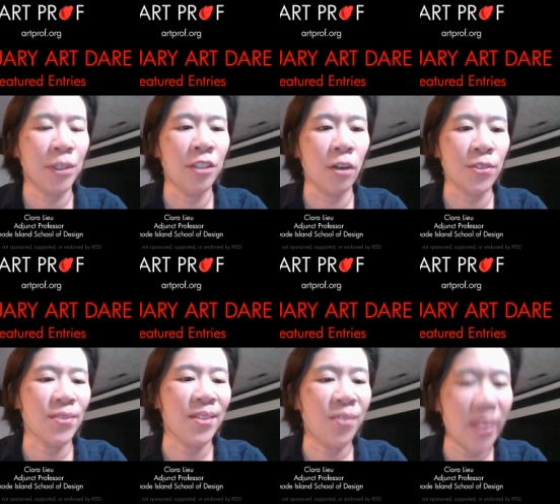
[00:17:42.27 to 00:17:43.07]
also
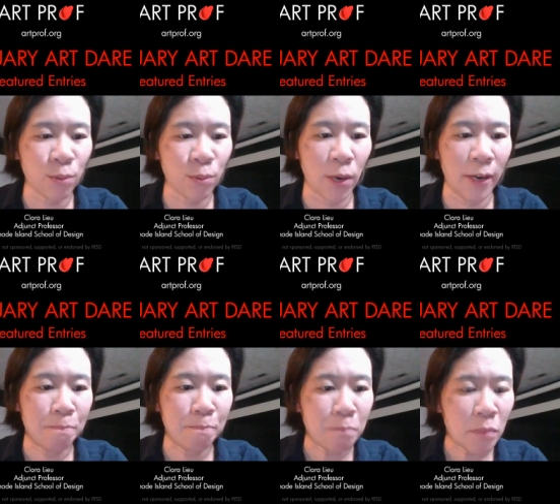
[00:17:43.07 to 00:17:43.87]
did this
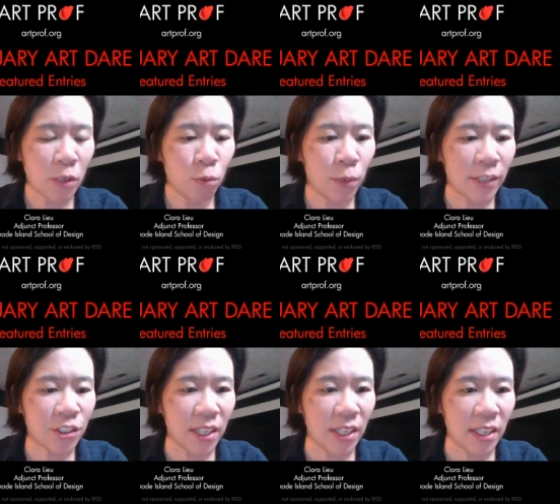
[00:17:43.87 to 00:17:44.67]
one,
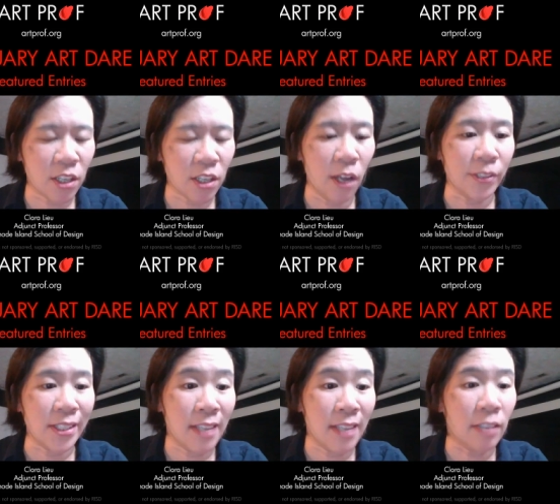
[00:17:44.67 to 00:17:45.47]
which is called
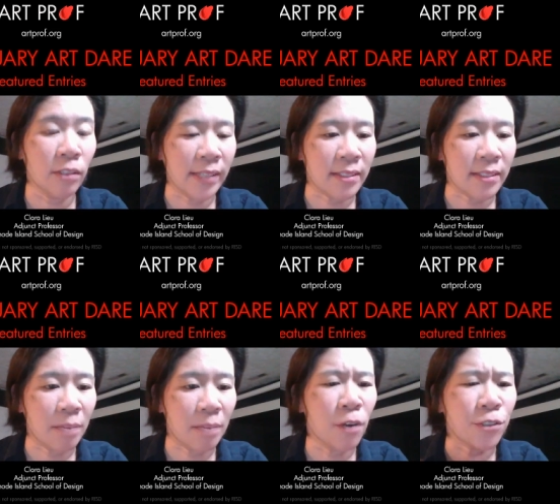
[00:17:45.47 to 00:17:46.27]
Yellow
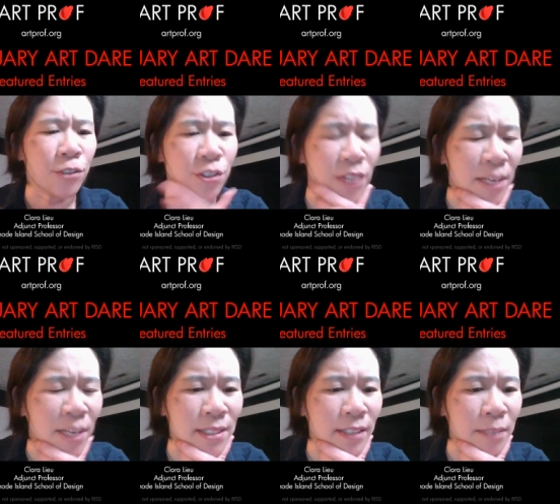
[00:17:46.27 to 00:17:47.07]
Landscape. Oh, shoot, I
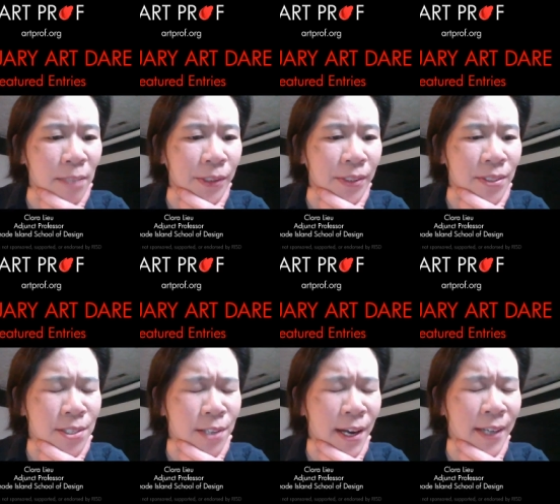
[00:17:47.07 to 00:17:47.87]
mislabeled it in the
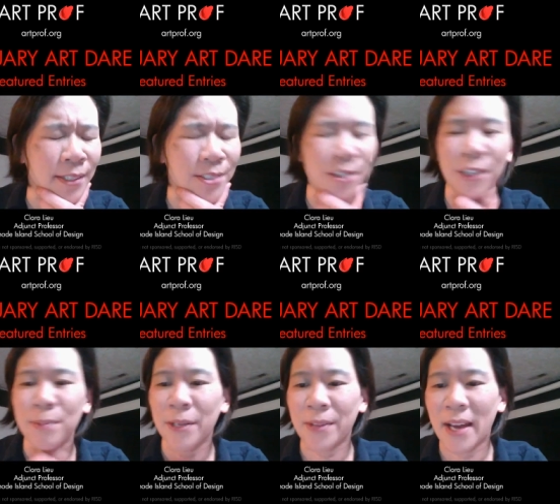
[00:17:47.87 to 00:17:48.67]
slide. Sorry
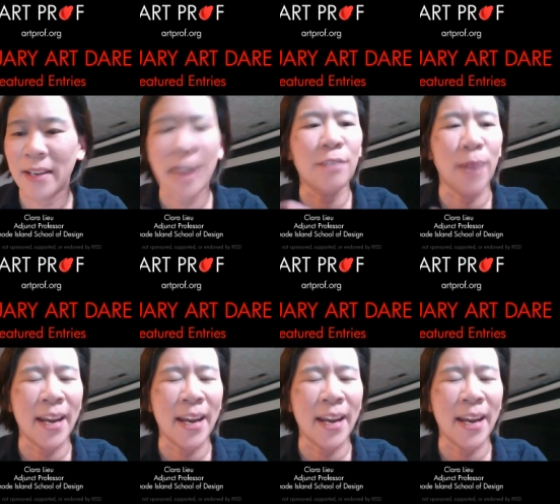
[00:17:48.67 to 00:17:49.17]
about that. Anyway,